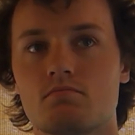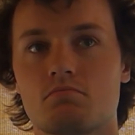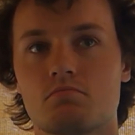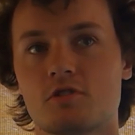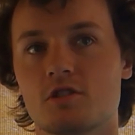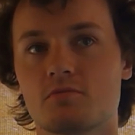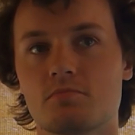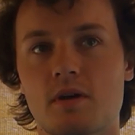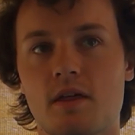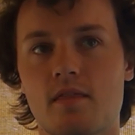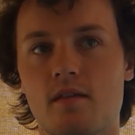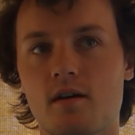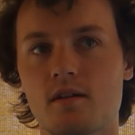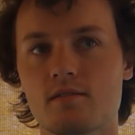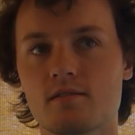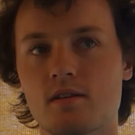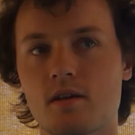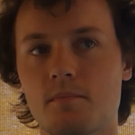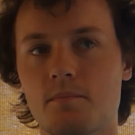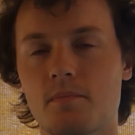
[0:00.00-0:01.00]
just my
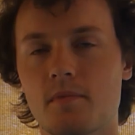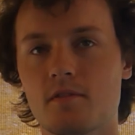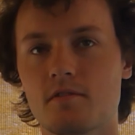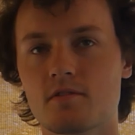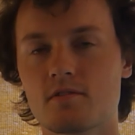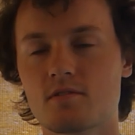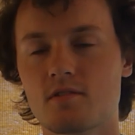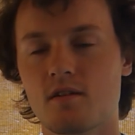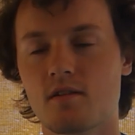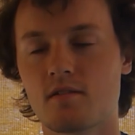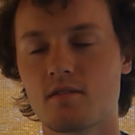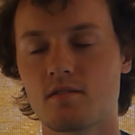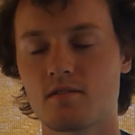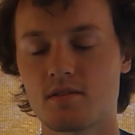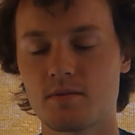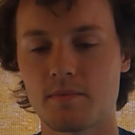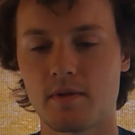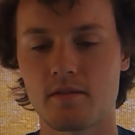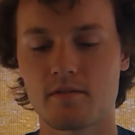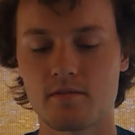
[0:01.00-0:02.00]
thoughts. Just on
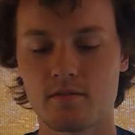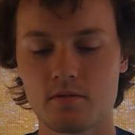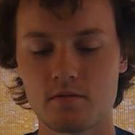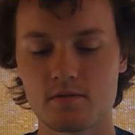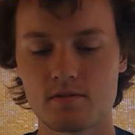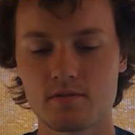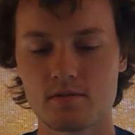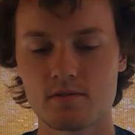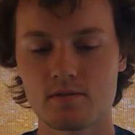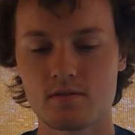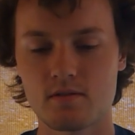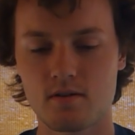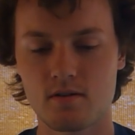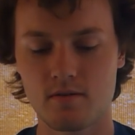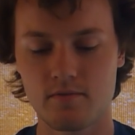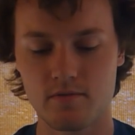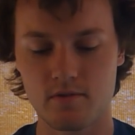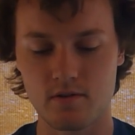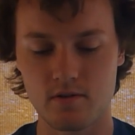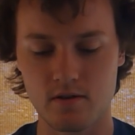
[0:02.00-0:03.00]
some other notes,
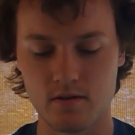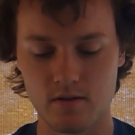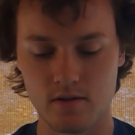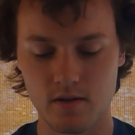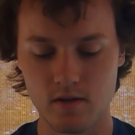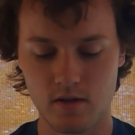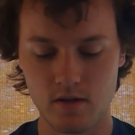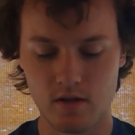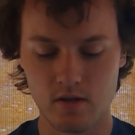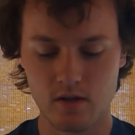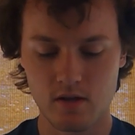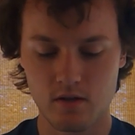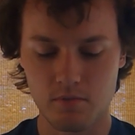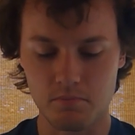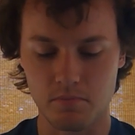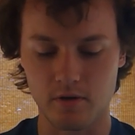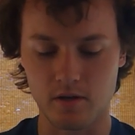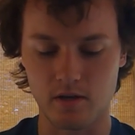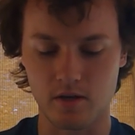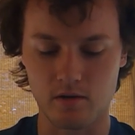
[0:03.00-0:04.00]
sorry for not
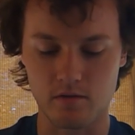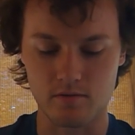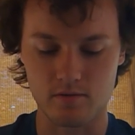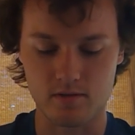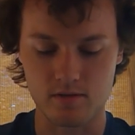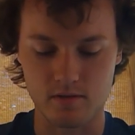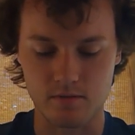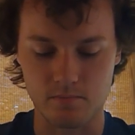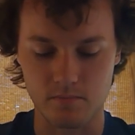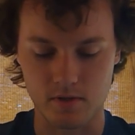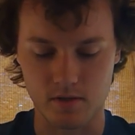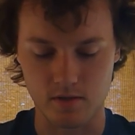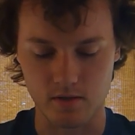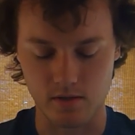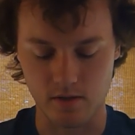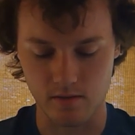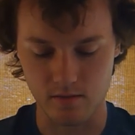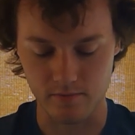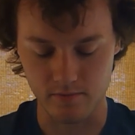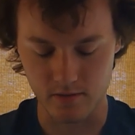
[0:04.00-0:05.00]
putting out some
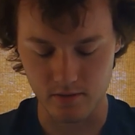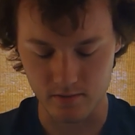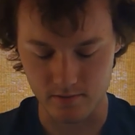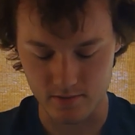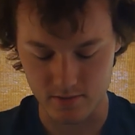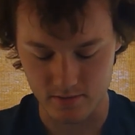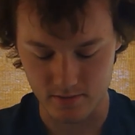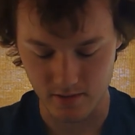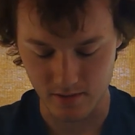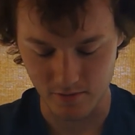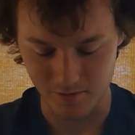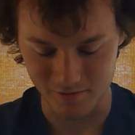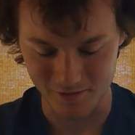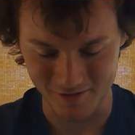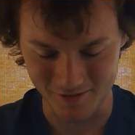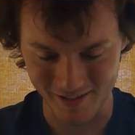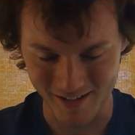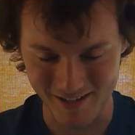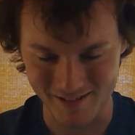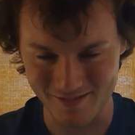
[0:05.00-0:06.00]
other videos I said I would
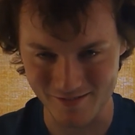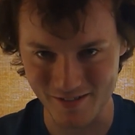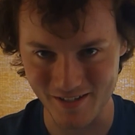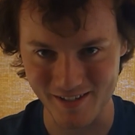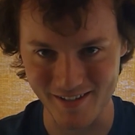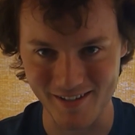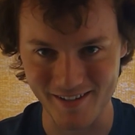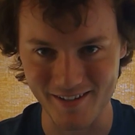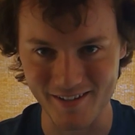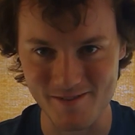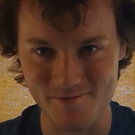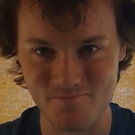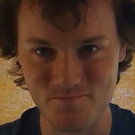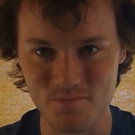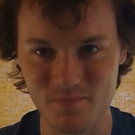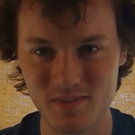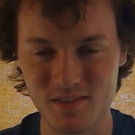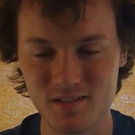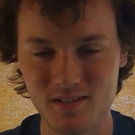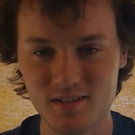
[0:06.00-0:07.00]
do last week. I
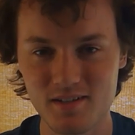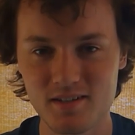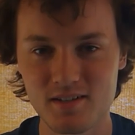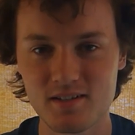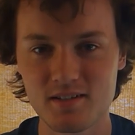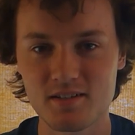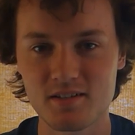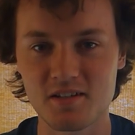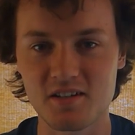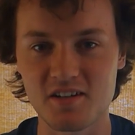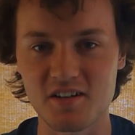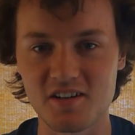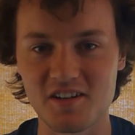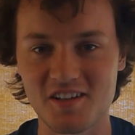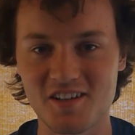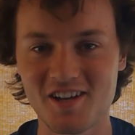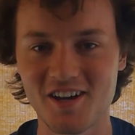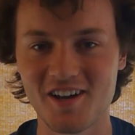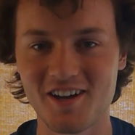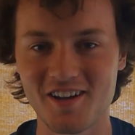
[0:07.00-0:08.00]
got
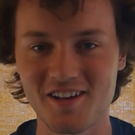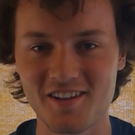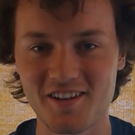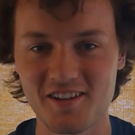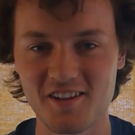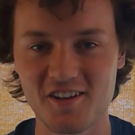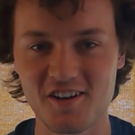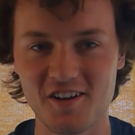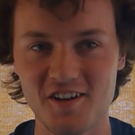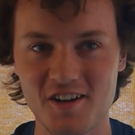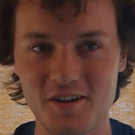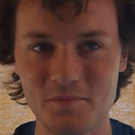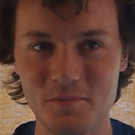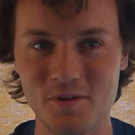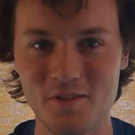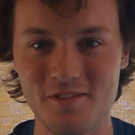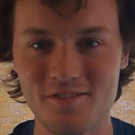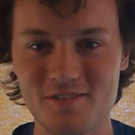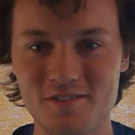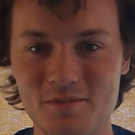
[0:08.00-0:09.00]
caught up
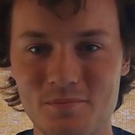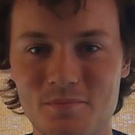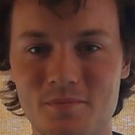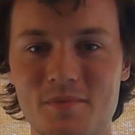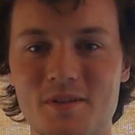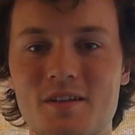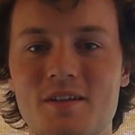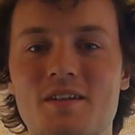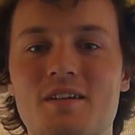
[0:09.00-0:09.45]
with some